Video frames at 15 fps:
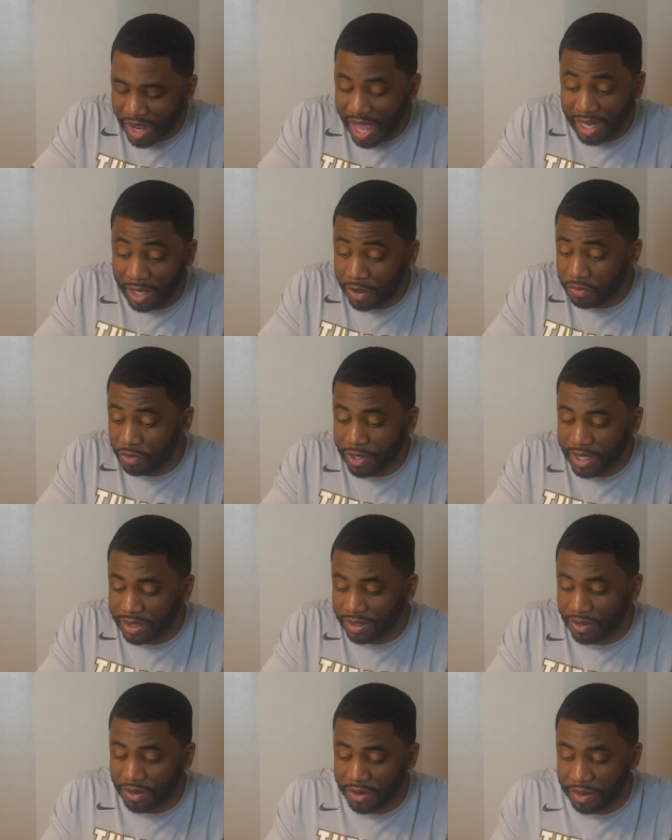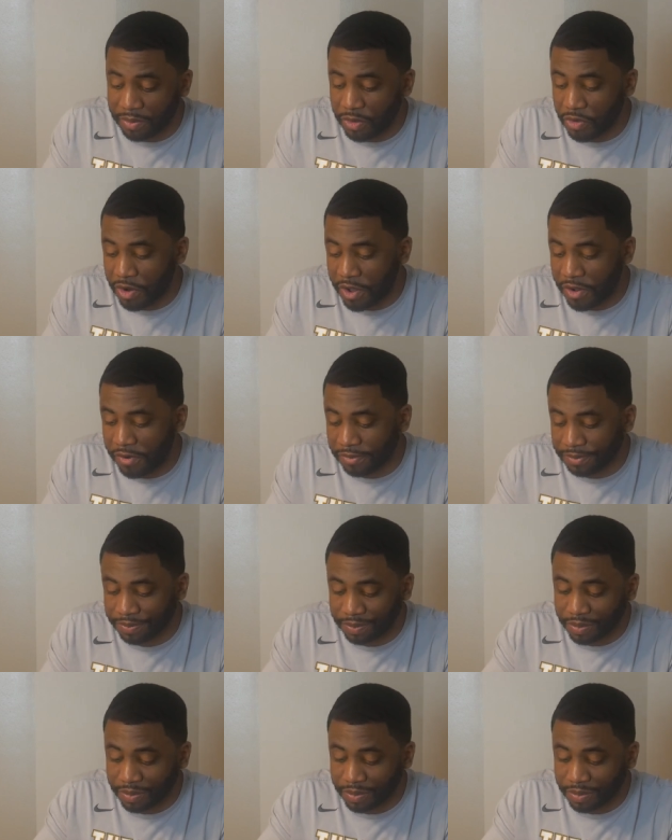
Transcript: I love wings, though, don't get me wrong.